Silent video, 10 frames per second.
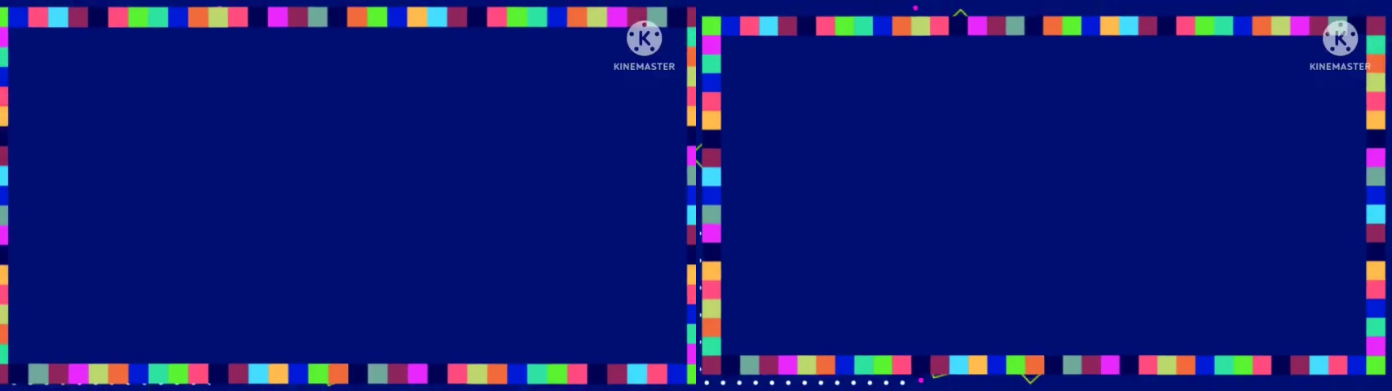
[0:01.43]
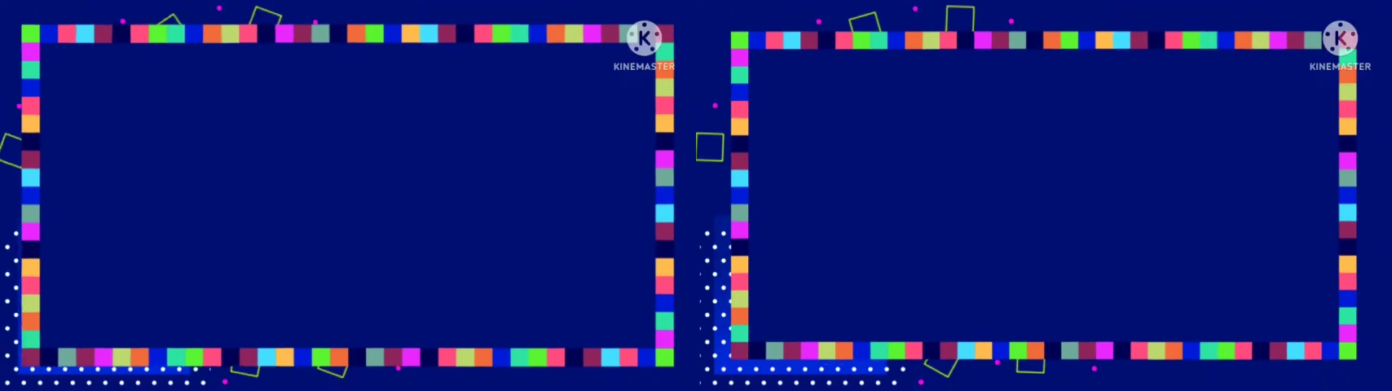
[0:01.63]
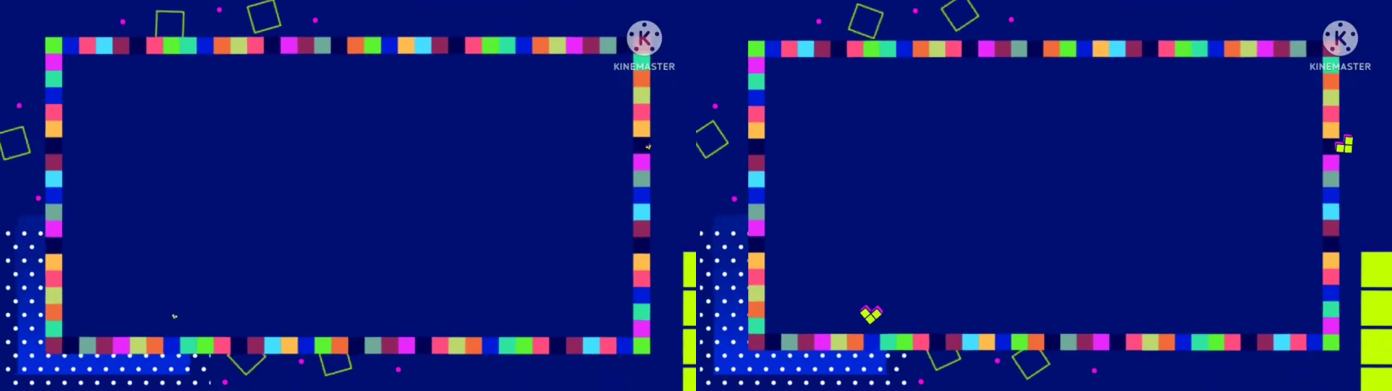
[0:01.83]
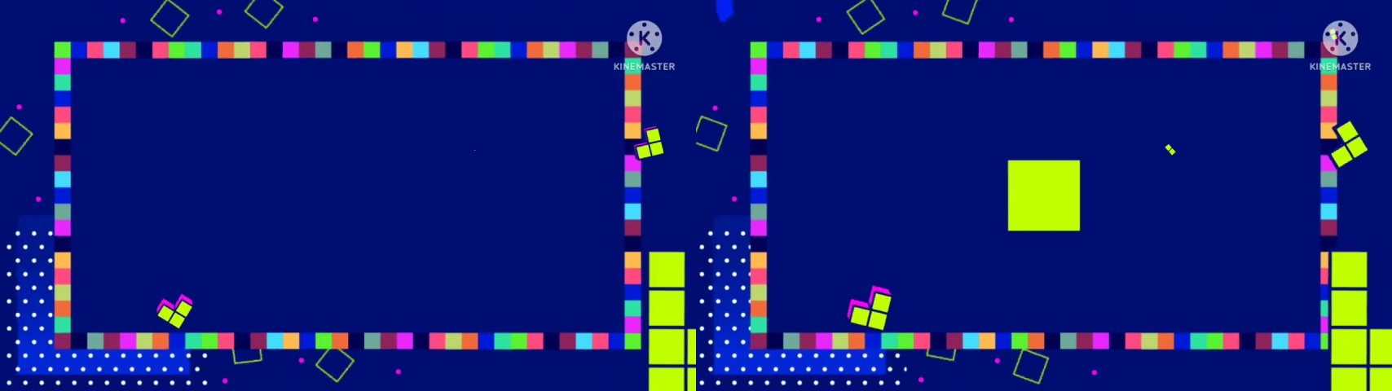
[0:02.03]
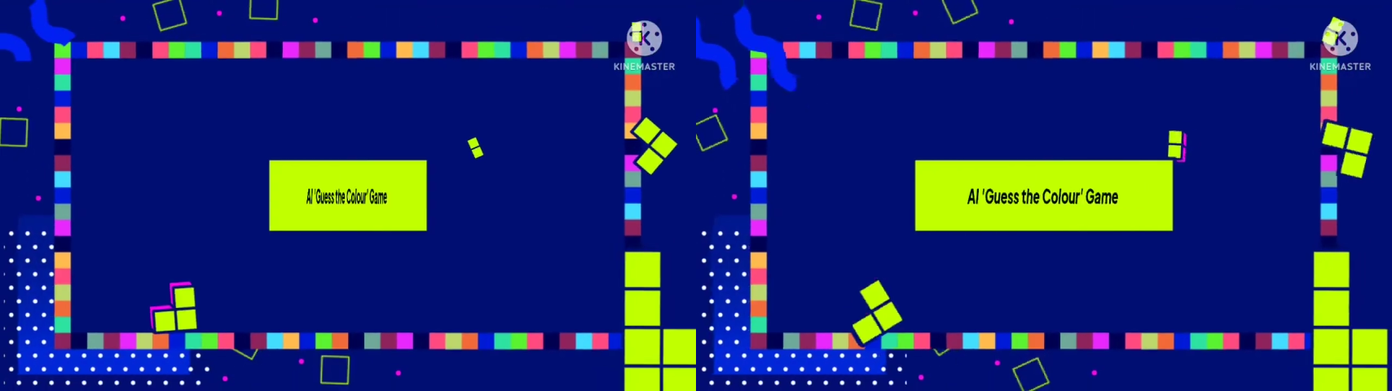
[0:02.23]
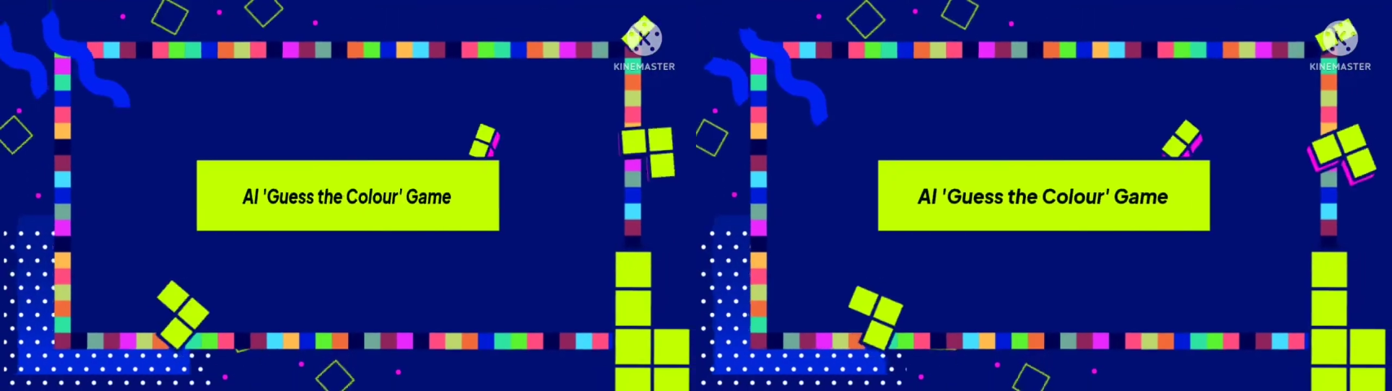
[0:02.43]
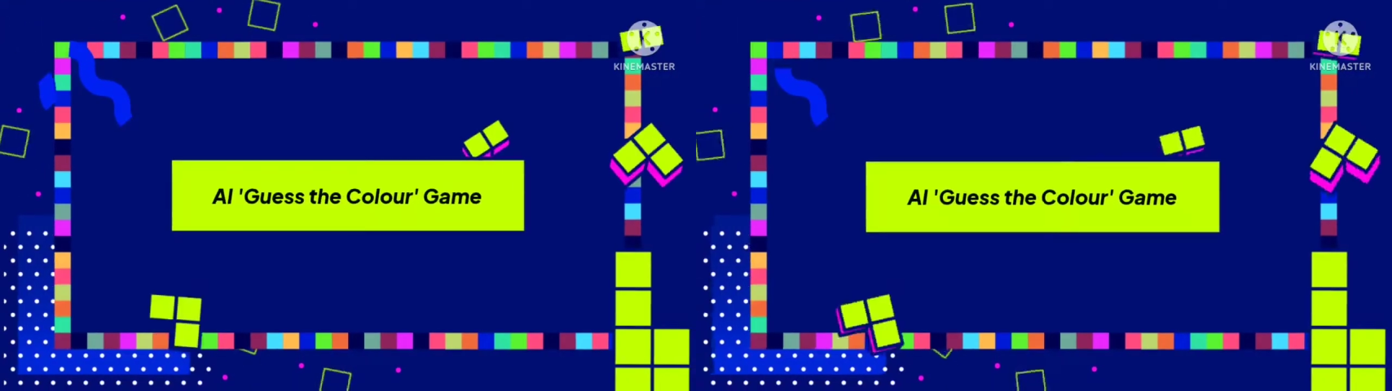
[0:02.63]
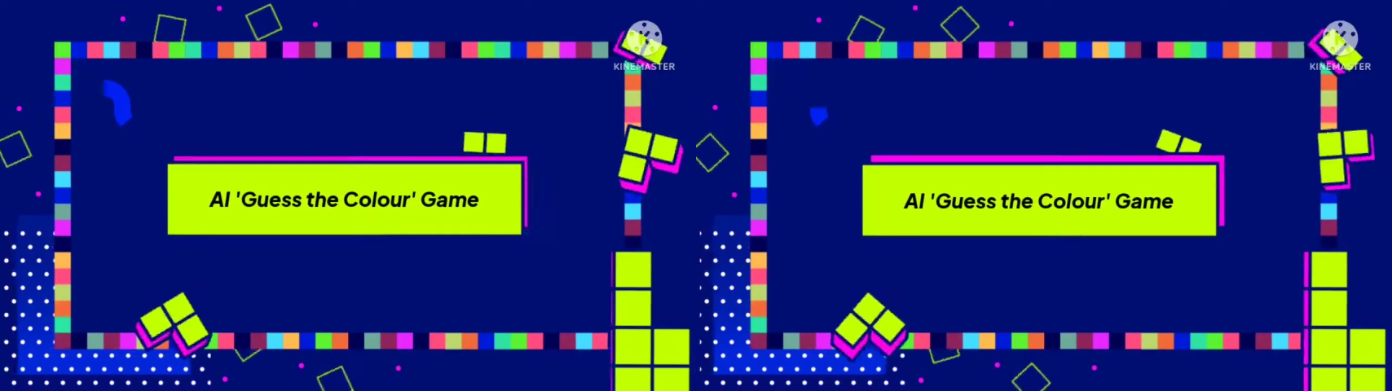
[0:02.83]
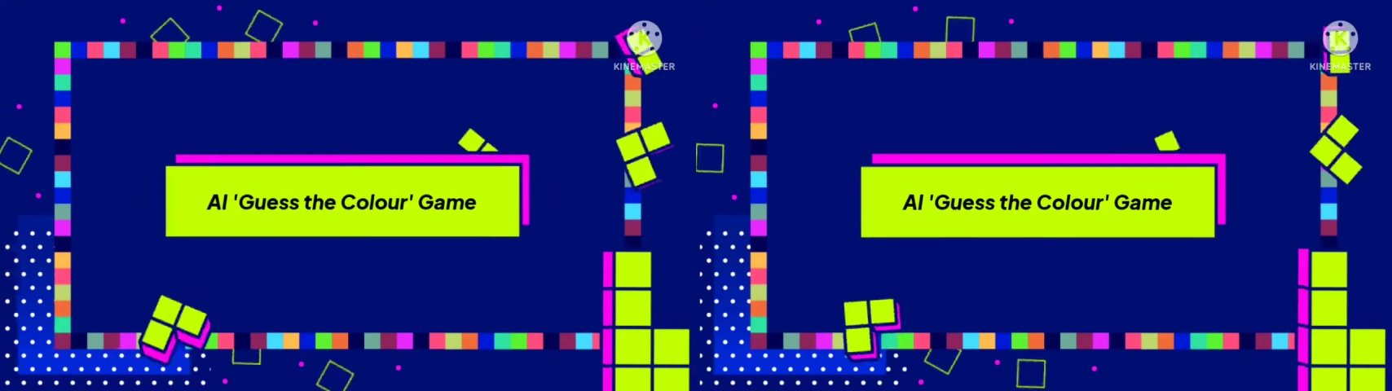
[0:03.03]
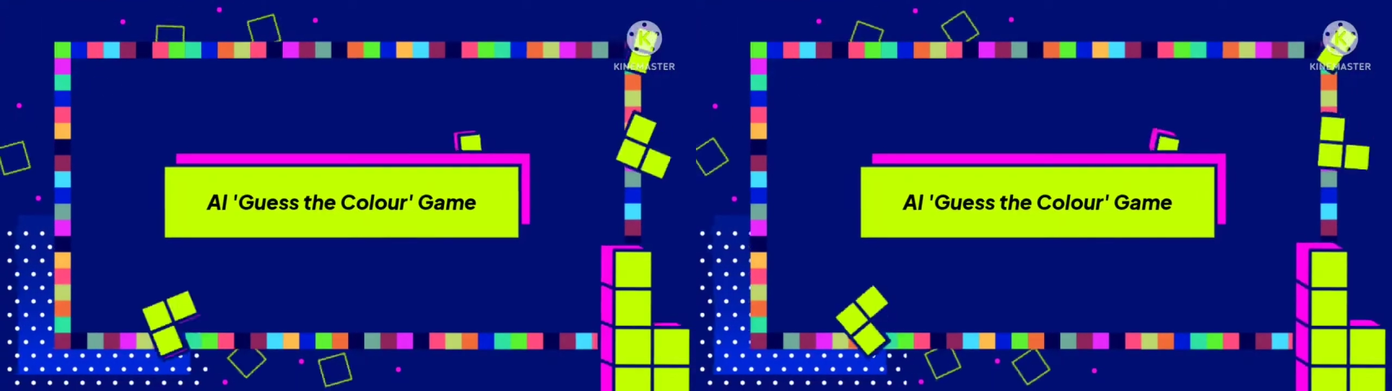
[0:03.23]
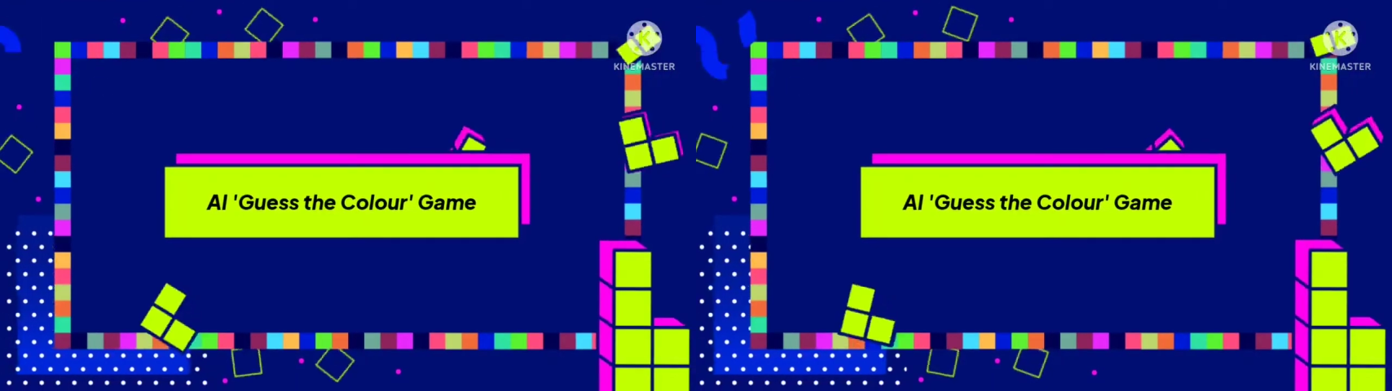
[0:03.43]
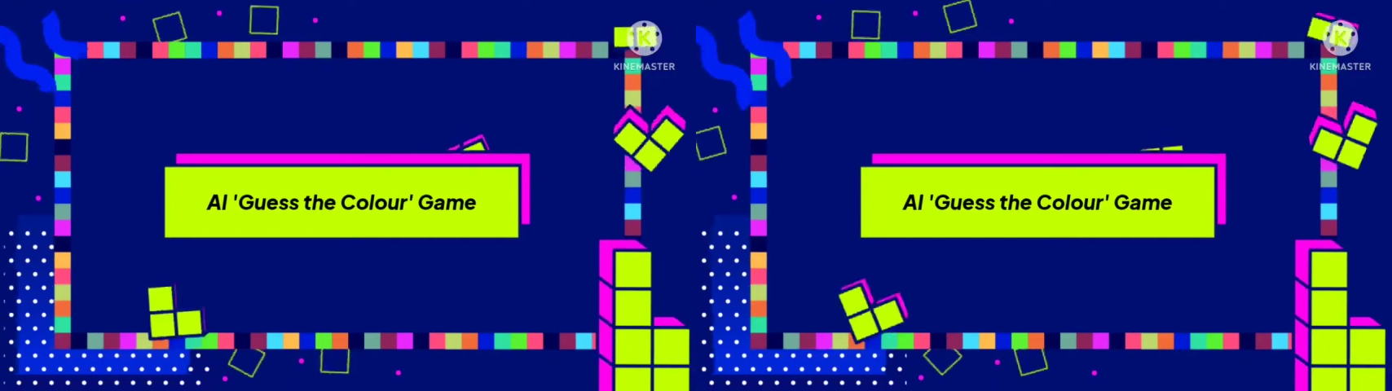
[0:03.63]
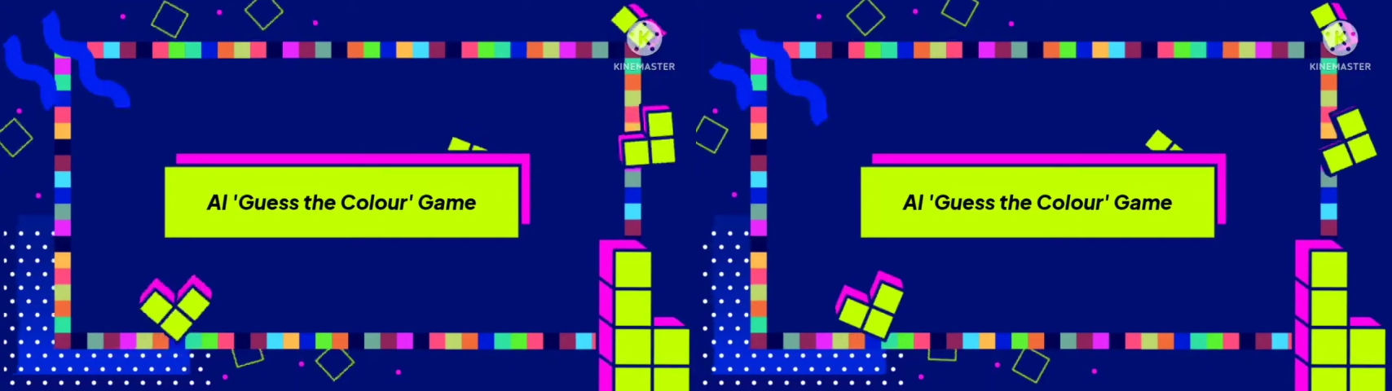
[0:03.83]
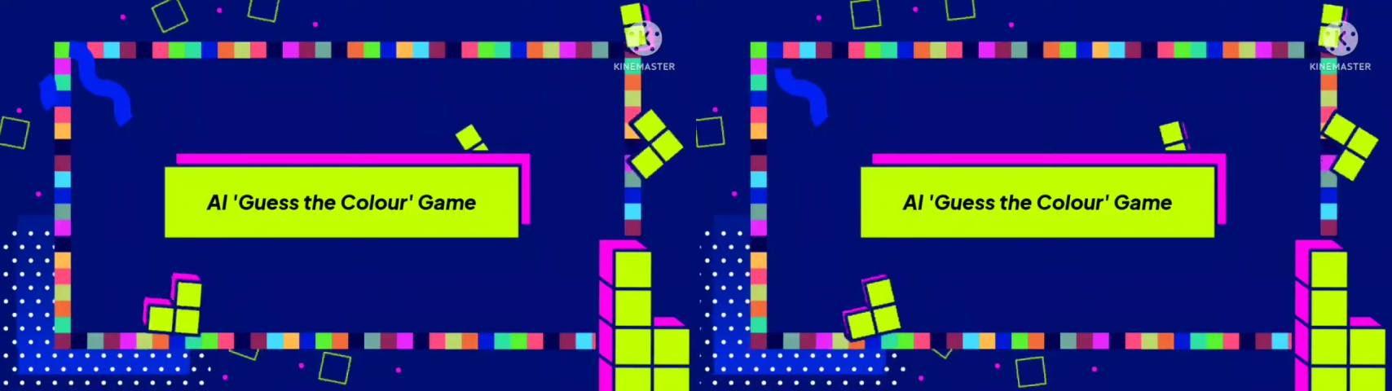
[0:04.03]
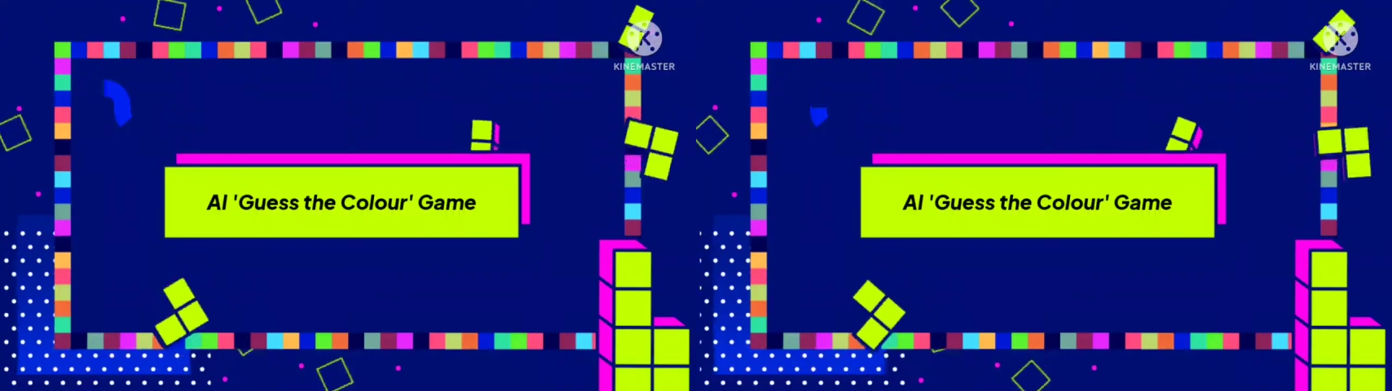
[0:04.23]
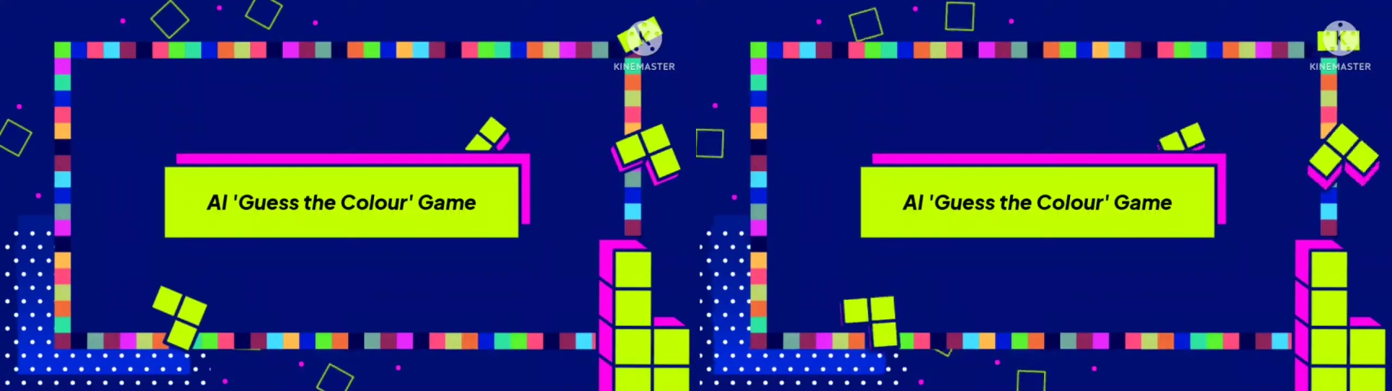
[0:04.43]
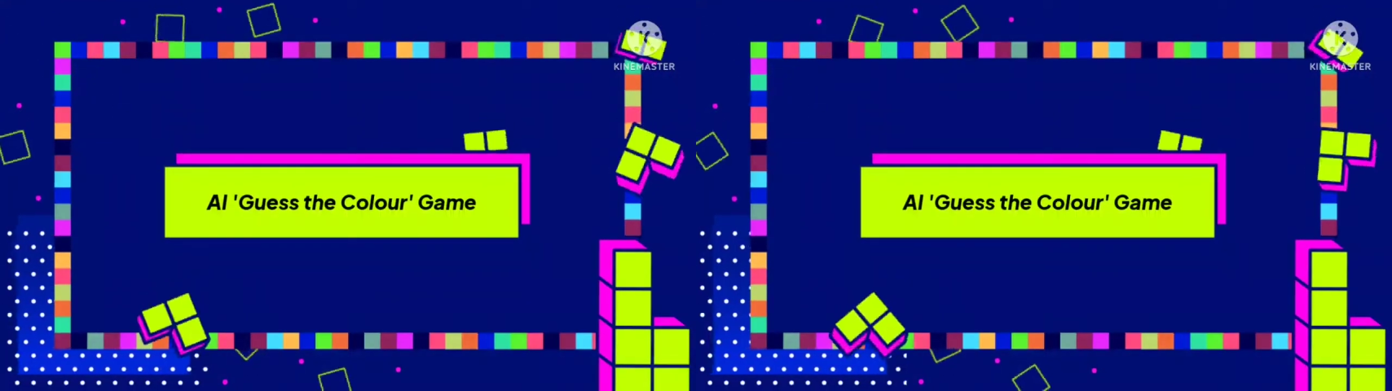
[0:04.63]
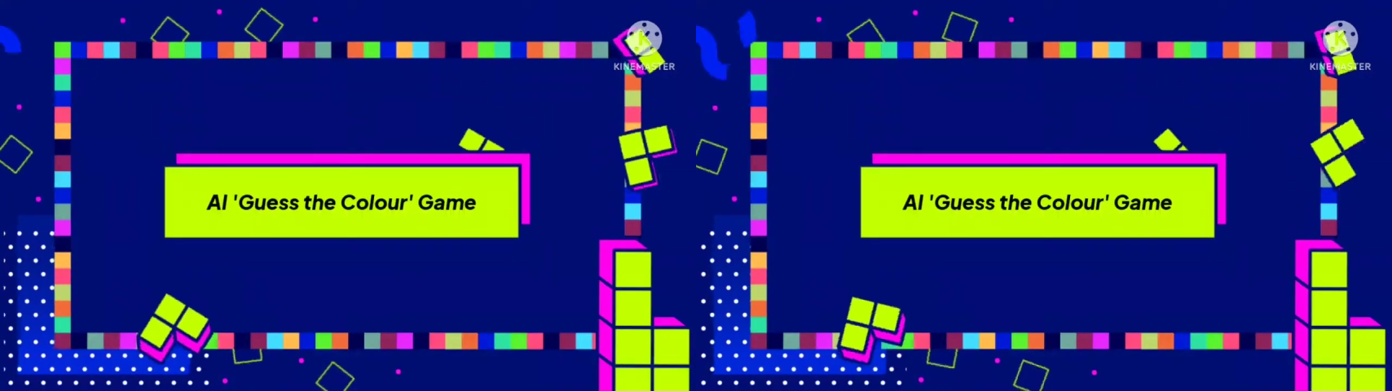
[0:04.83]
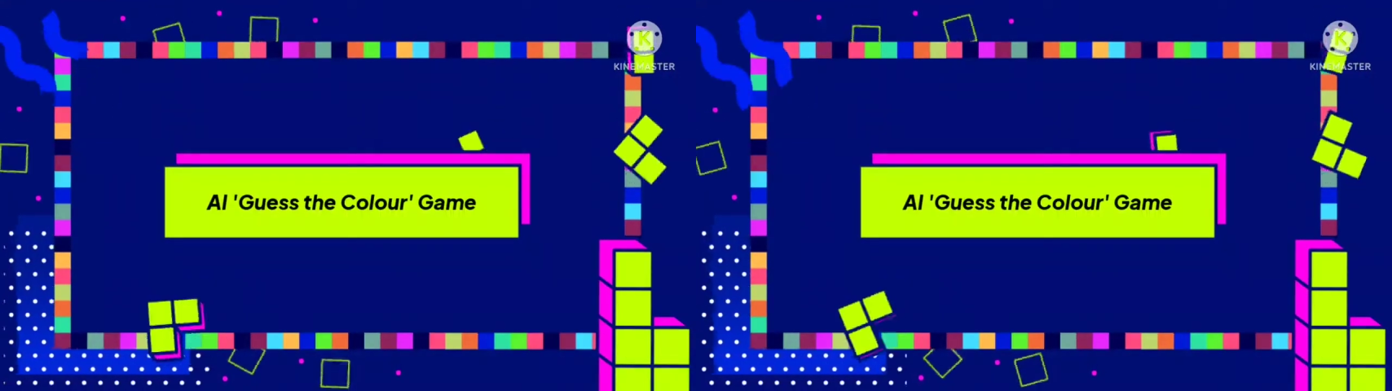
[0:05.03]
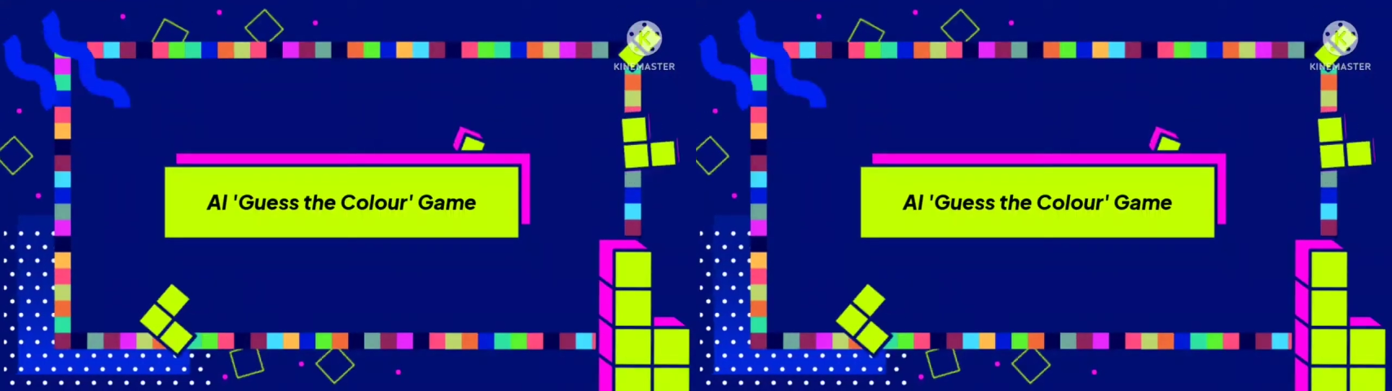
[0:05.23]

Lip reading: (no speaker visible)